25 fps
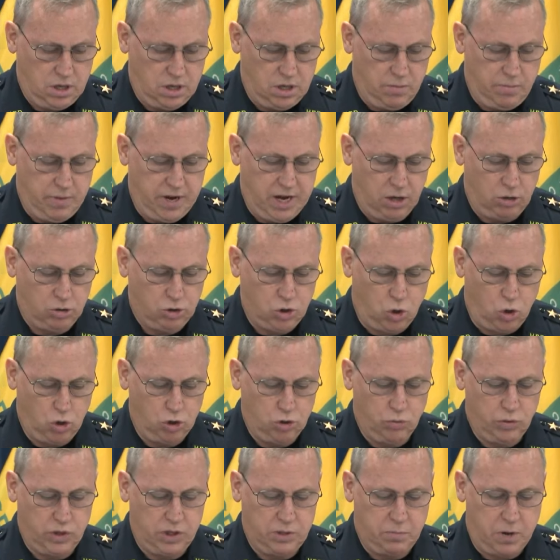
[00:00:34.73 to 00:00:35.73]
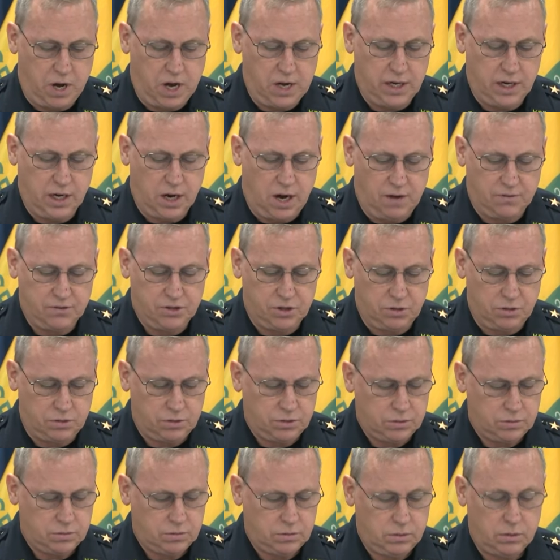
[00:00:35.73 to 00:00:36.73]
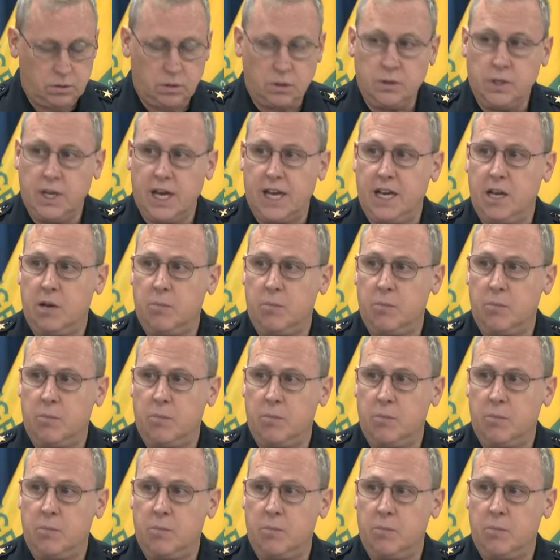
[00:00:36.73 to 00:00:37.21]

The male told the responding officers that